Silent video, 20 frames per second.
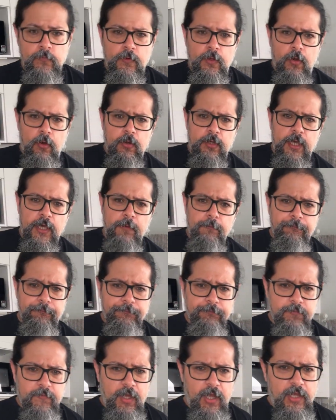Okay,
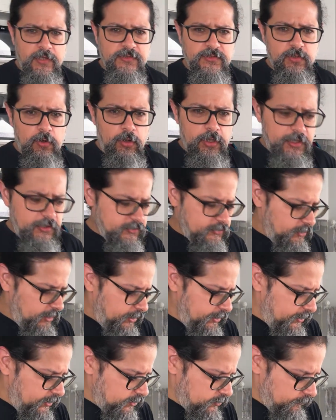our stock is
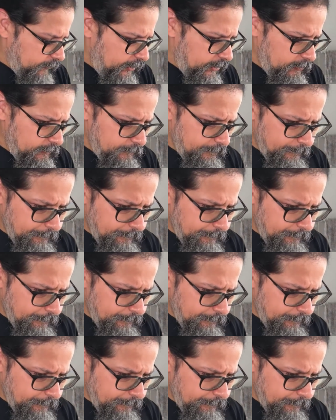ready as well.